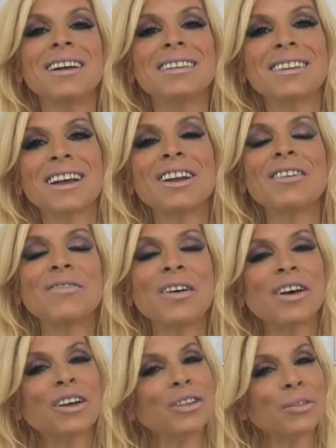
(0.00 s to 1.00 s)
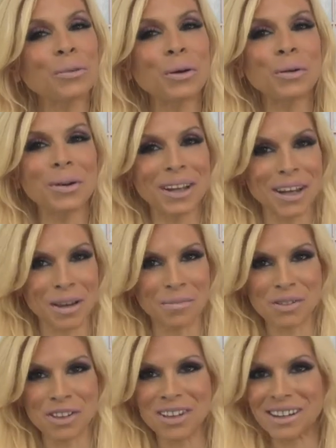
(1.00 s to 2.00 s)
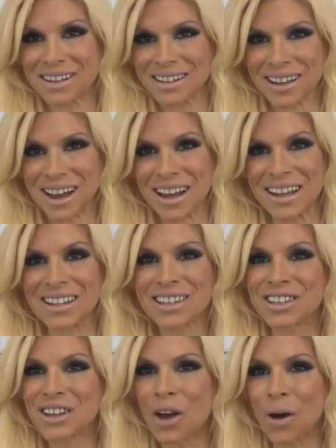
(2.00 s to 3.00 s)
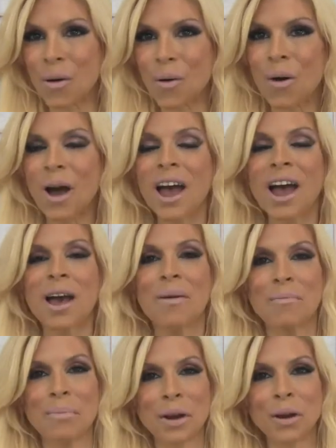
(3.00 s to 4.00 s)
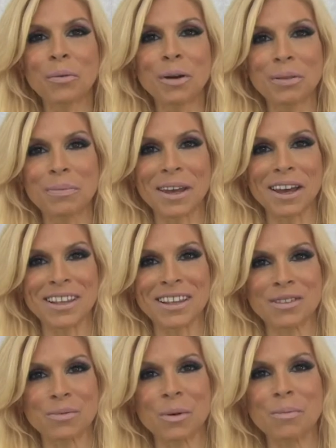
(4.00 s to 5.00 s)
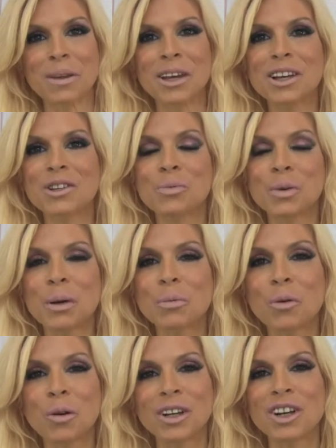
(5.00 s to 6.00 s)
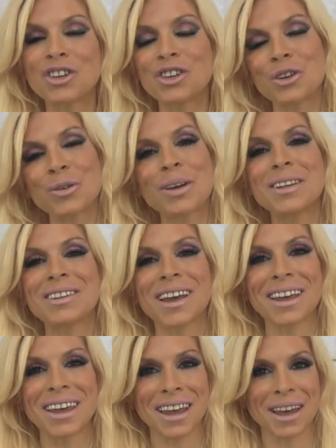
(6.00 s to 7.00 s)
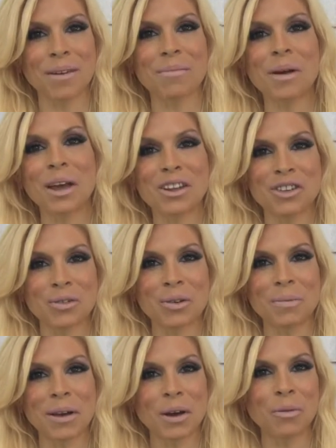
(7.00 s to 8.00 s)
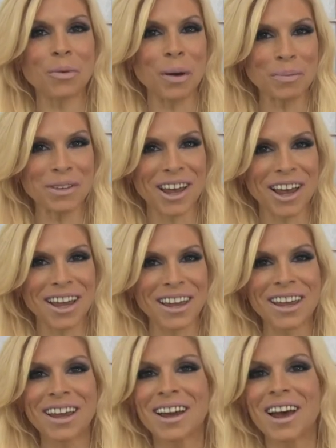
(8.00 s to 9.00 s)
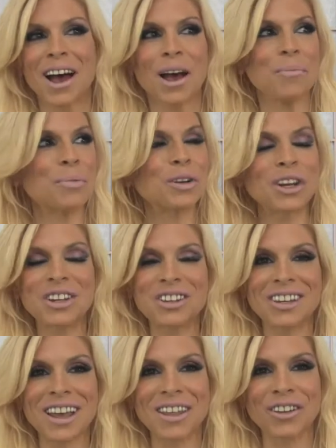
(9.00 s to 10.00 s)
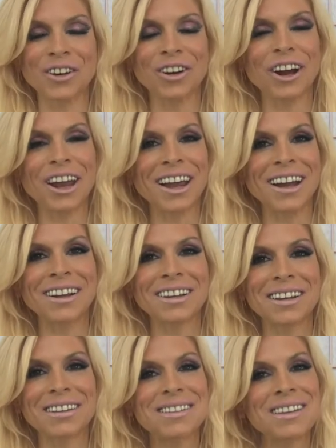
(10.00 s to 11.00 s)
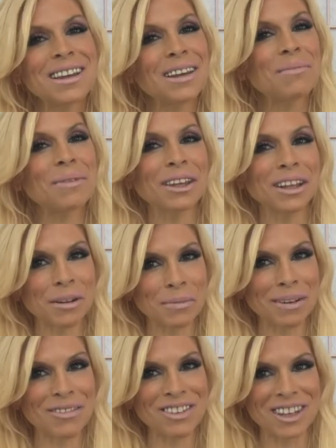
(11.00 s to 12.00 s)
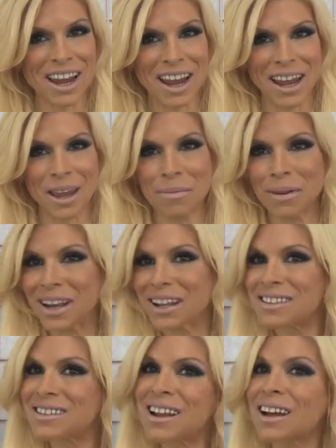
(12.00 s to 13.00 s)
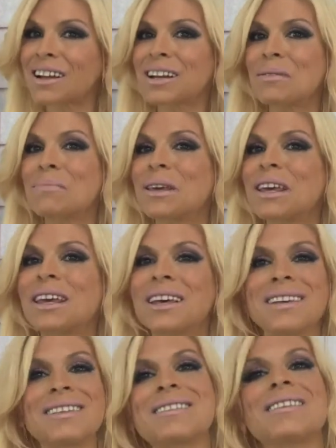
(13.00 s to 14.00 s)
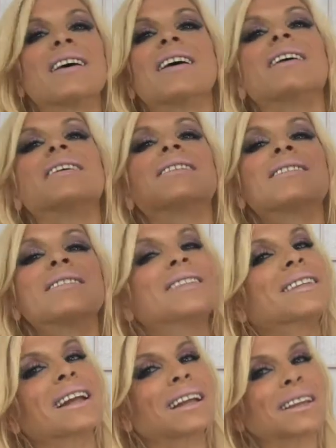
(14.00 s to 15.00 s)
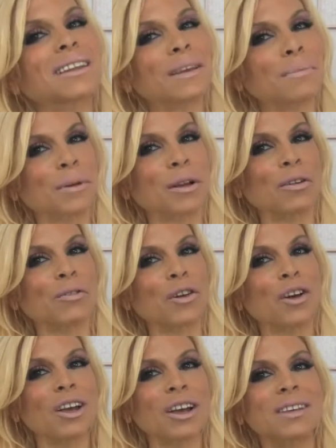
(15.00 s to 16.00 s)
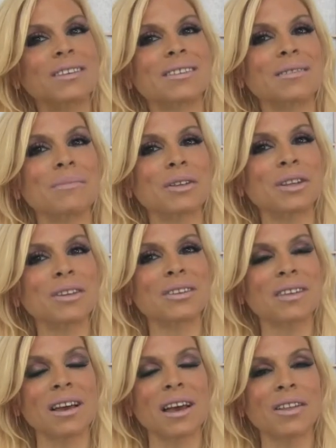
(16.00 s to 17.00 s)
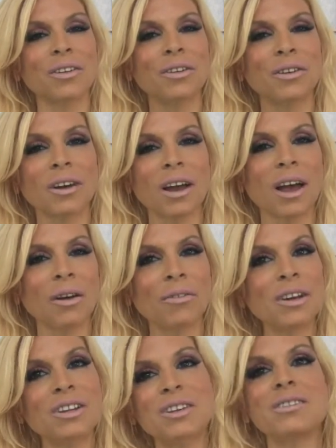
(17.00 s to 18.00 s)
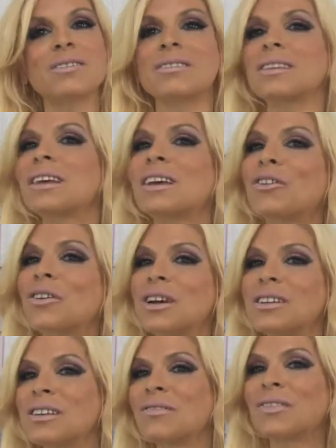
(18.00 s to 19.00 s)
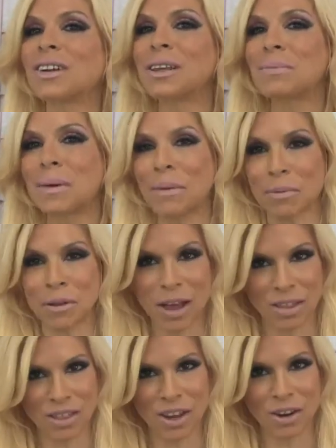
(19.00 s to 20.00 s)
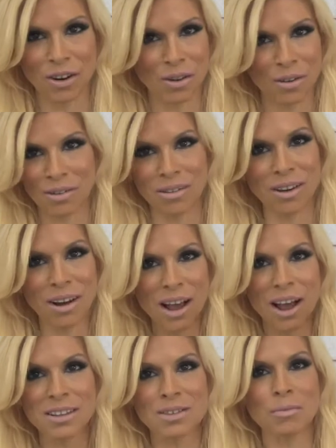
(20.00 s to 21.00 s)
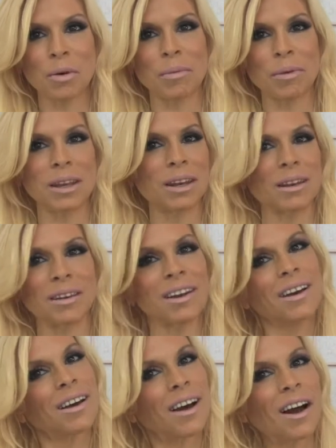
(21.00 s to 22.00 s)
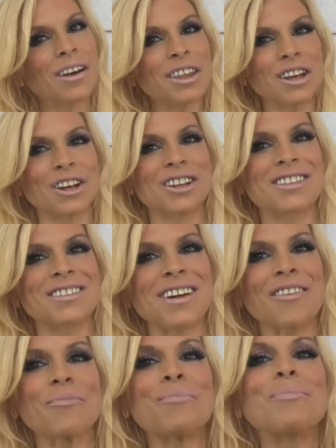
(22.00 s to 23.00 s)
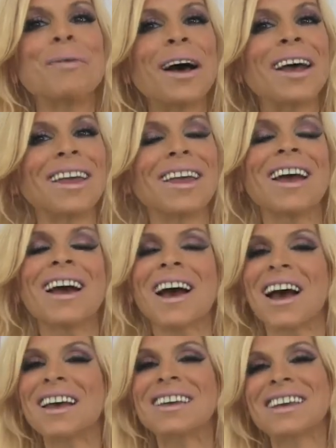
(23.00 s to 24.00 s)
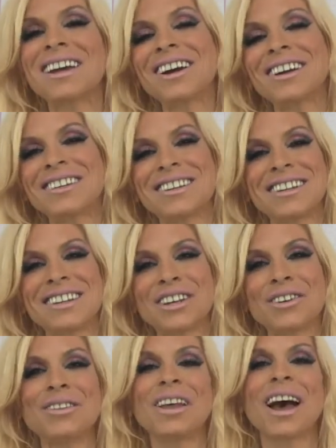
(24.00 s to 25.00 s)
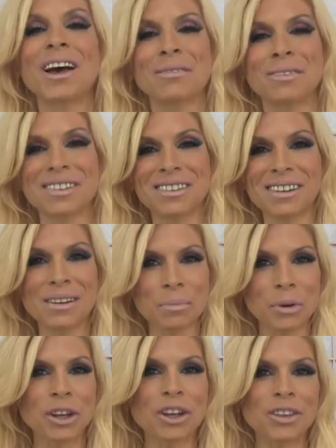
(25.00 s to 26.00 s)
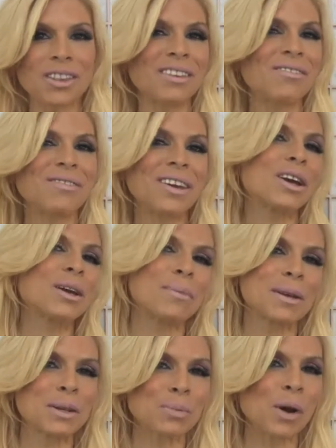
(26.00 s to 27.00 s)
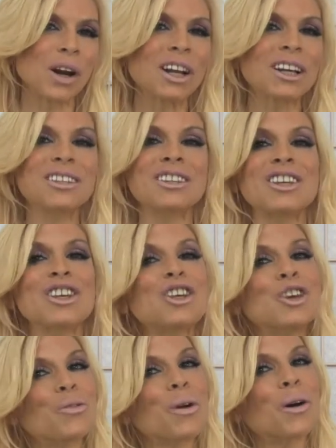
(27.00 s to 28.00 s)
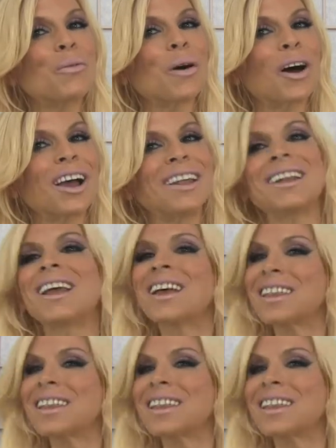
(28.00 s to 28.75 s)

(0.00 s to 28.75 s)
it's kind of fallen through when it comes to the design. So bear with me on this one because what I'm going to do is I am doing my own website. I'm putting it together and it's taking me a little bit of time and it's not going to be as stunningly beautiful as some of those other outrageously crazy funny people out there and awesome women and all that good stuff, but I guarantee you that I will still bring you the very best products that you all want,